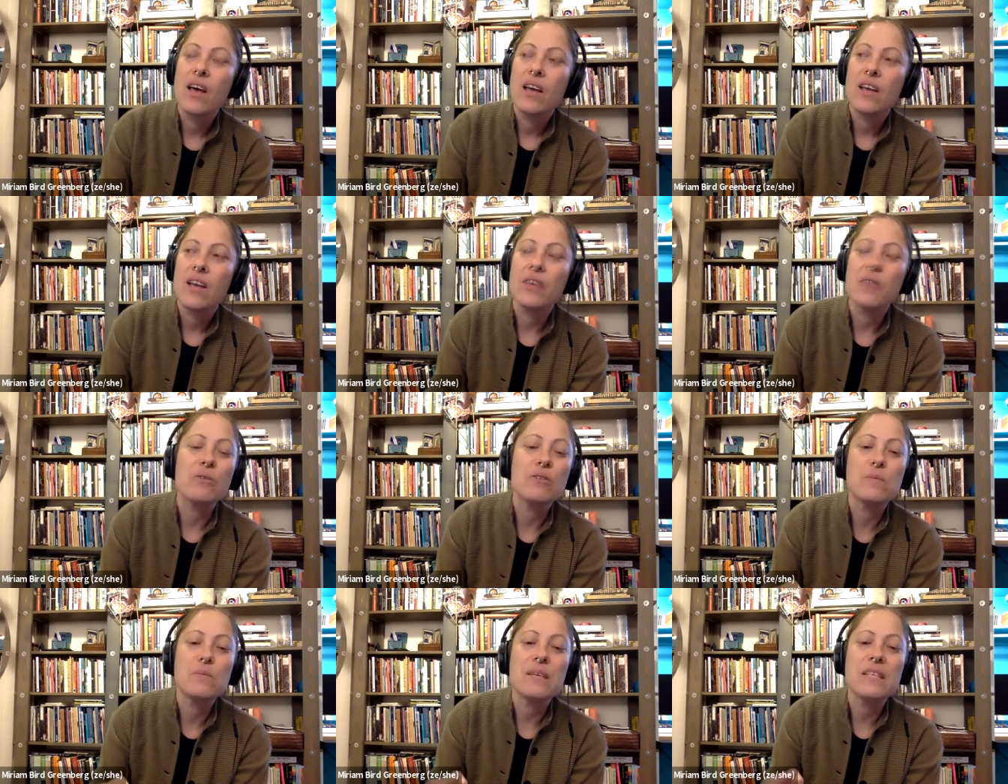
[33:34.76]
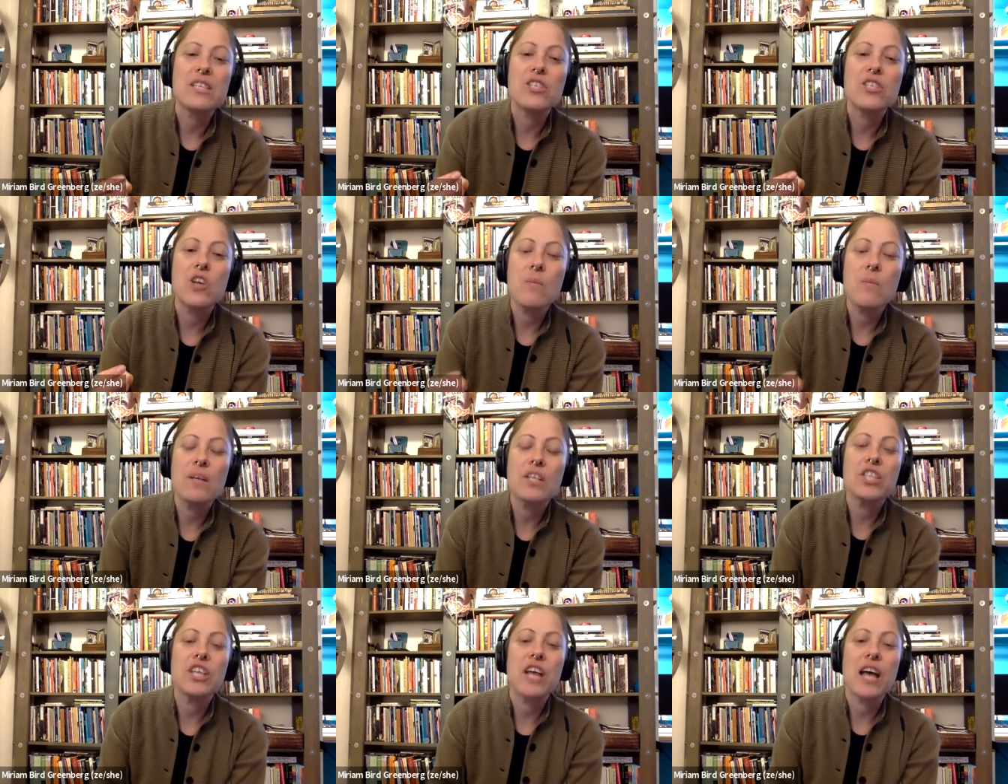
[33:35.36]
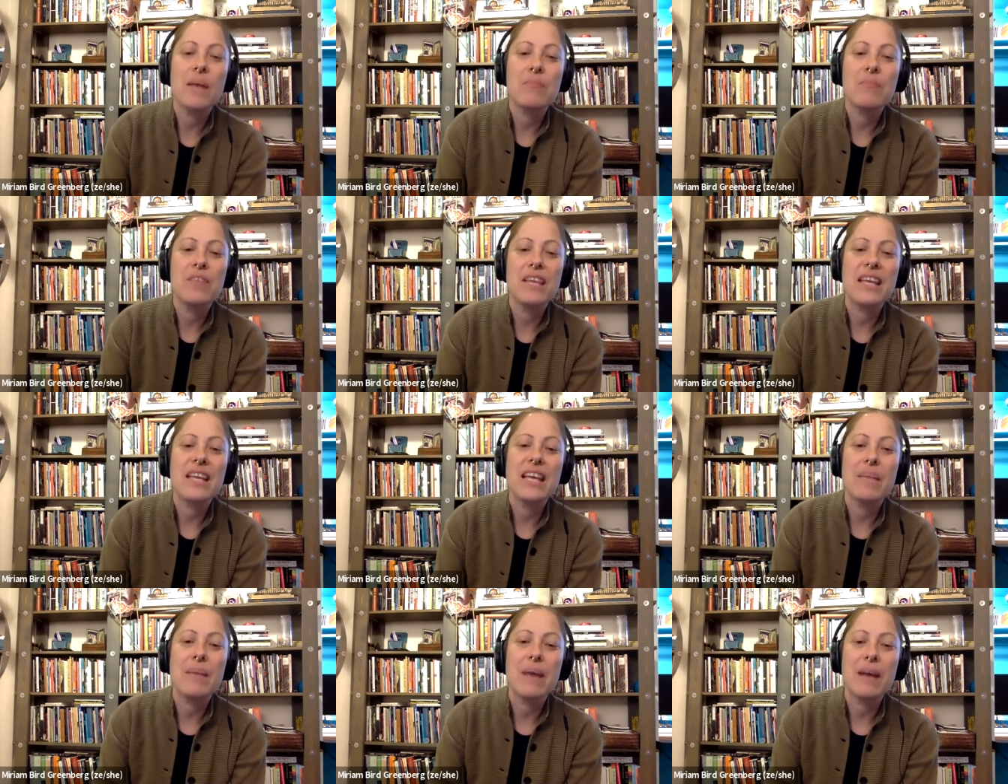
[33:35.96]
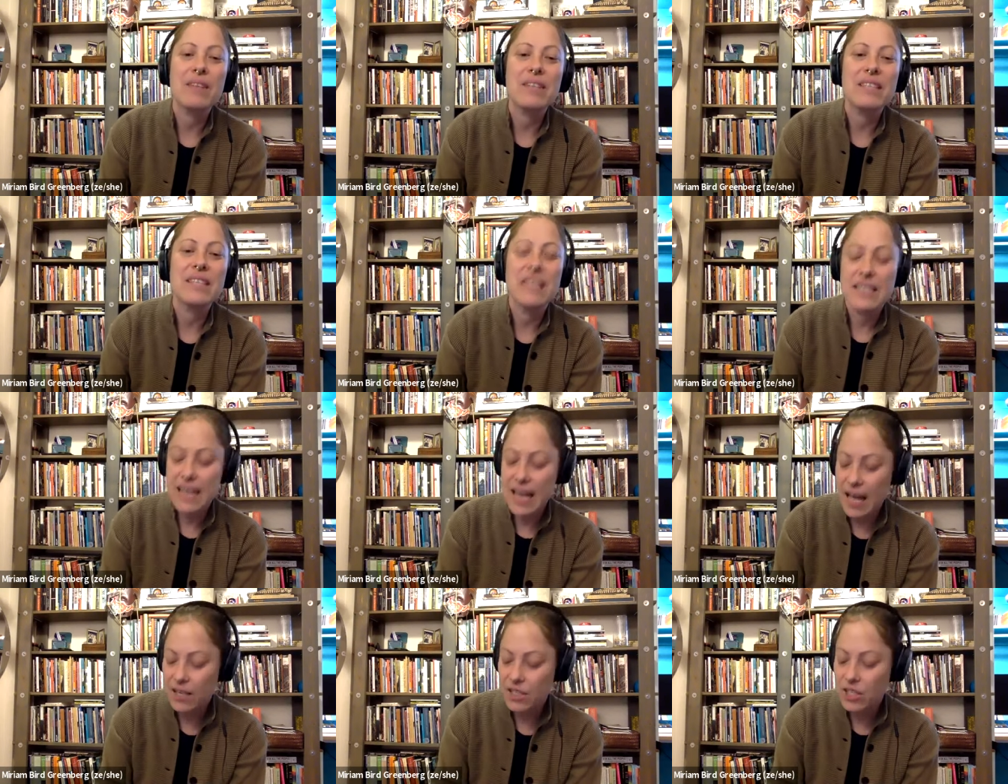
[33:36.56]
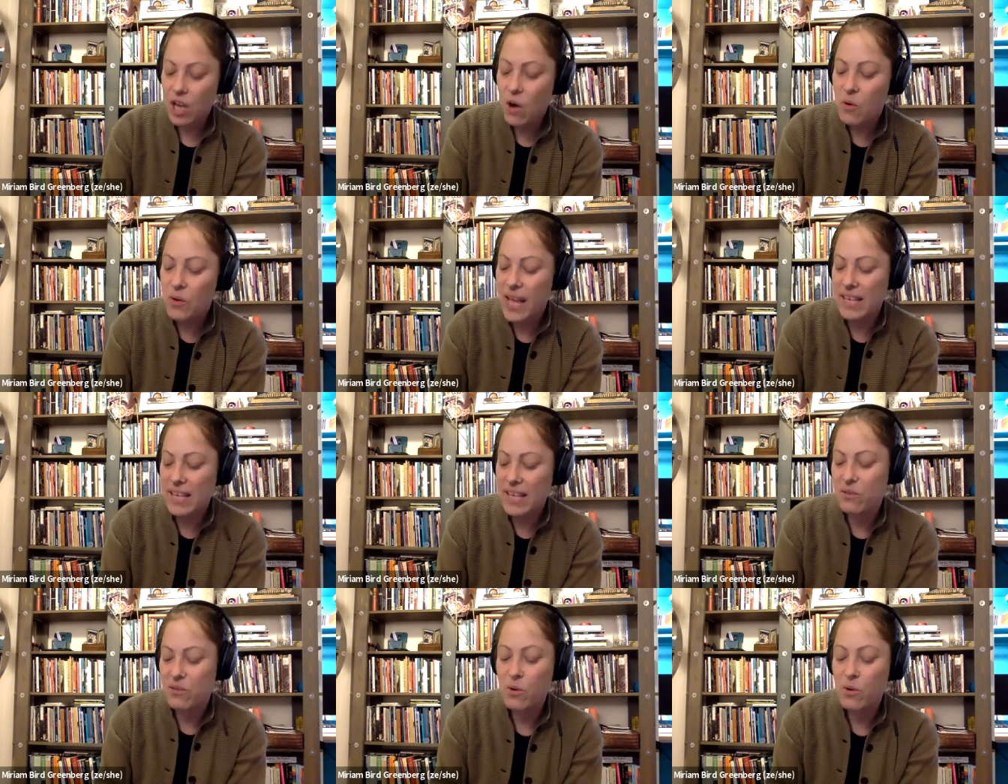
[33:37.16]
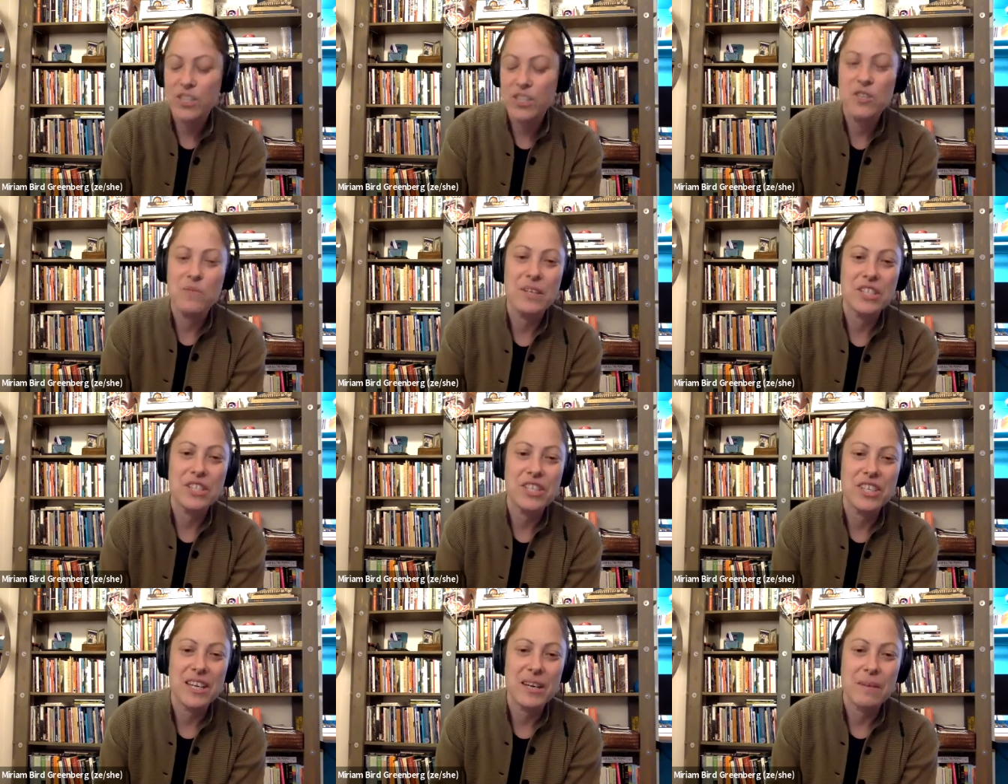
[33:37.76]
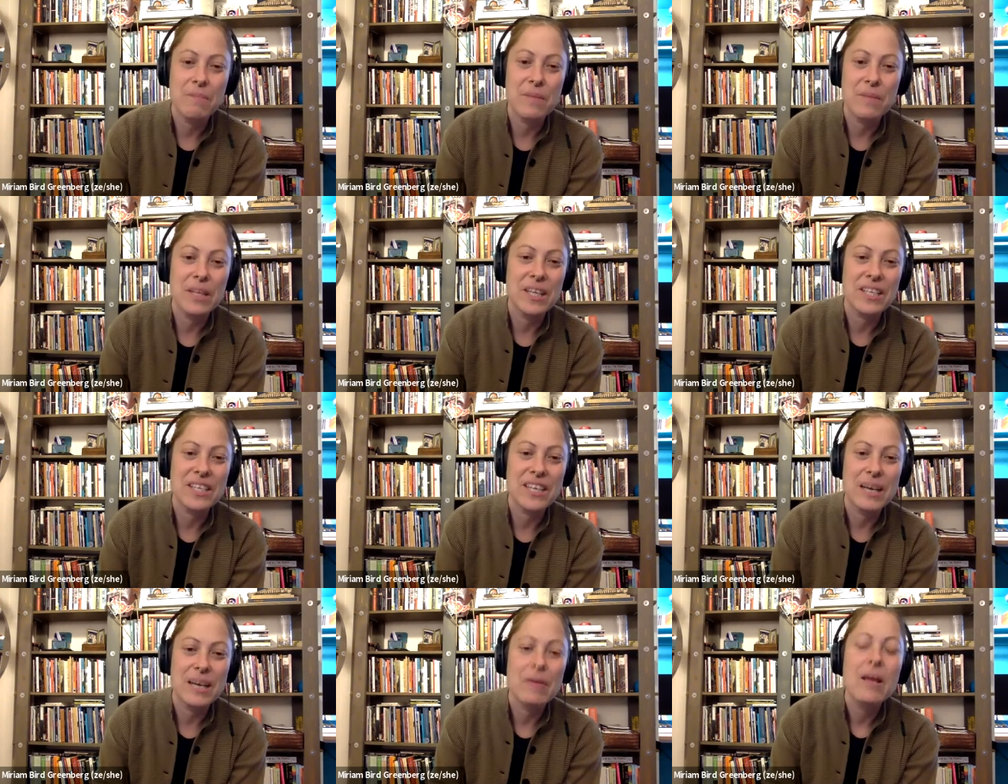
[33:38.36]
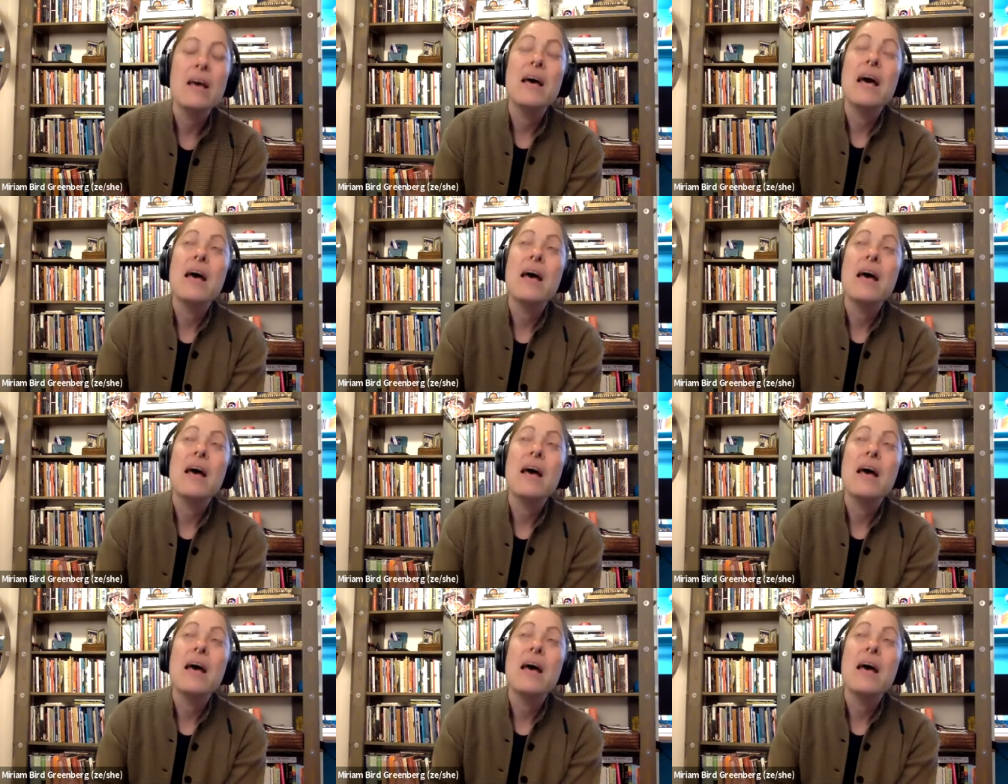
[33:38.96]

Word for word: you know, you spend so much time thinking about syntax. Oh, yes, of course, you mentioned it a million times.